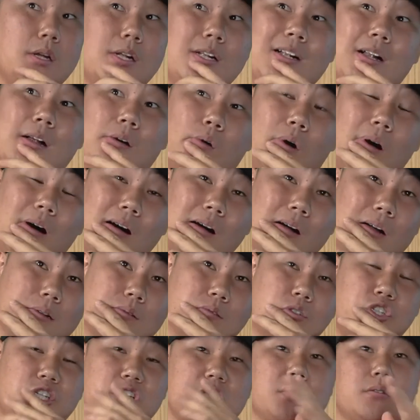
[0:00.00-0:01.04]
well,
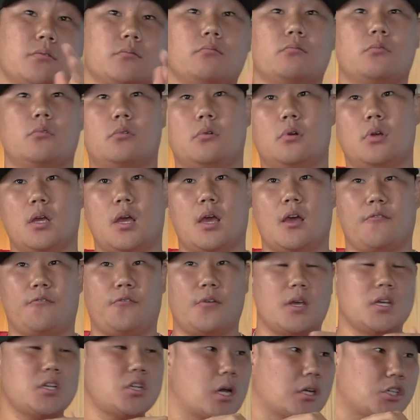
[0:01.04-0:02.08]
she's
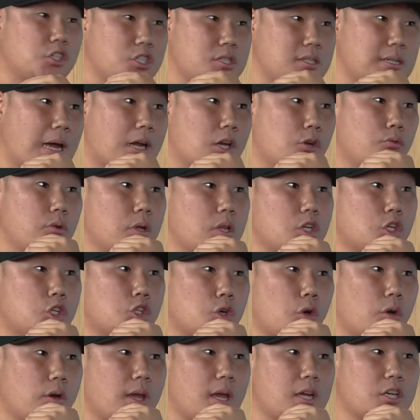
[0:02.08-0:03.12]
iffy. Like, she's not really
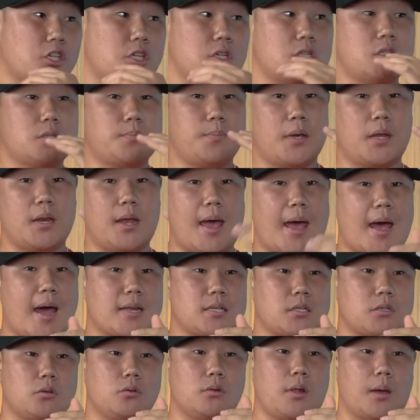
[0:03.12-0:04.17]
sure yet. She's been
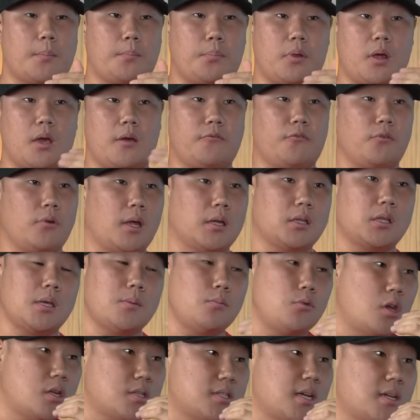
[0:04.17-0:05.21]
asked to like play for like
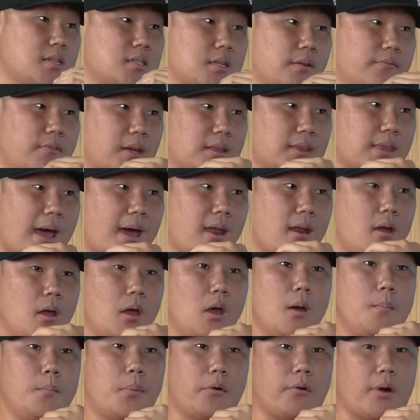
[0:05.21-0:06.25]
Team USA and stuff like that.
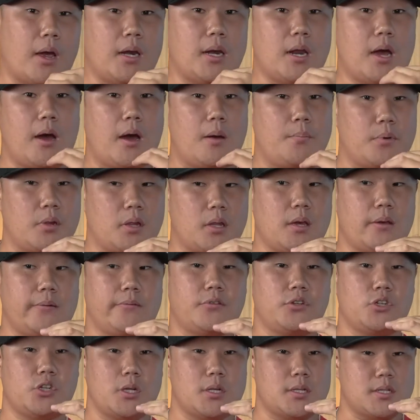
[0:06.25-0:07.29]
But right now, I believe
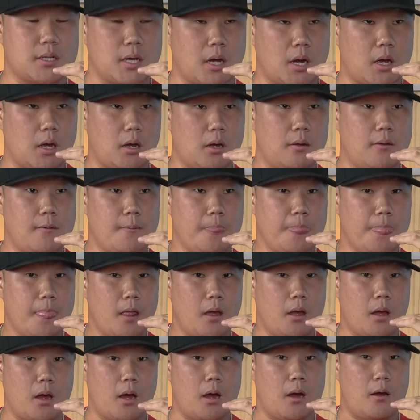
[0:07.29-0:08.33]
she's gonna
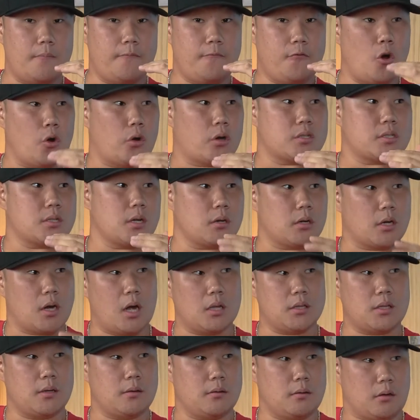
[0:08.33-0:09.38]
focus on
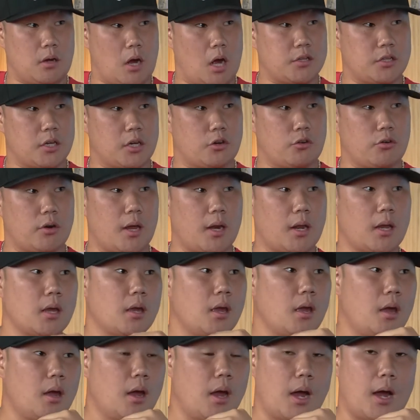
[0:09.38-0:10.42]
content creating.
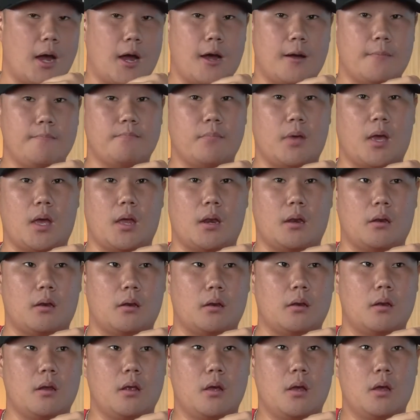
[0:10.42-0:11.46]

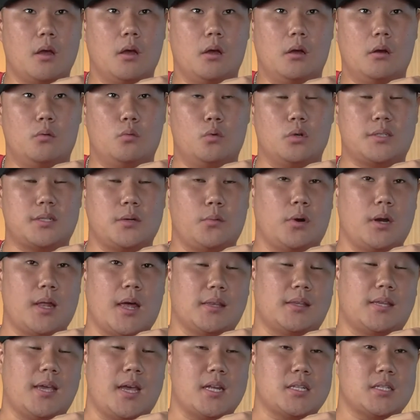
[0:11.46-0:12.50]
And we'll see where
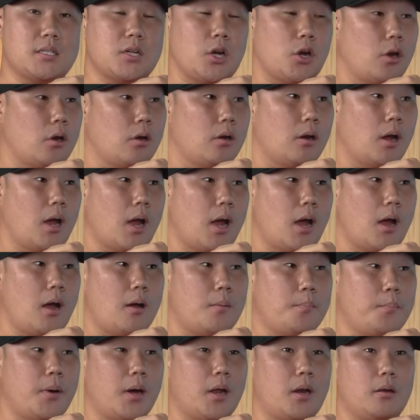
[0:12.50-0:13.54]
that takes her.
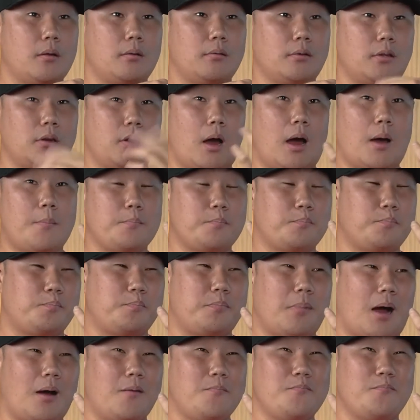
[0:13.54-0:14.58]
But you know,
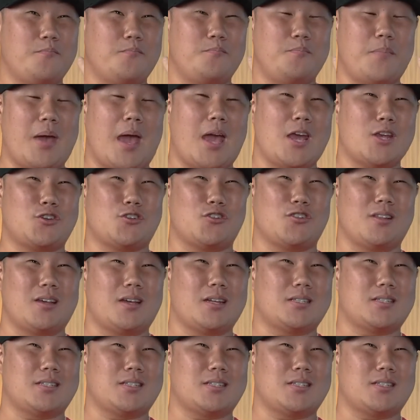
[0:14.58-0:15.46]
I'm majorly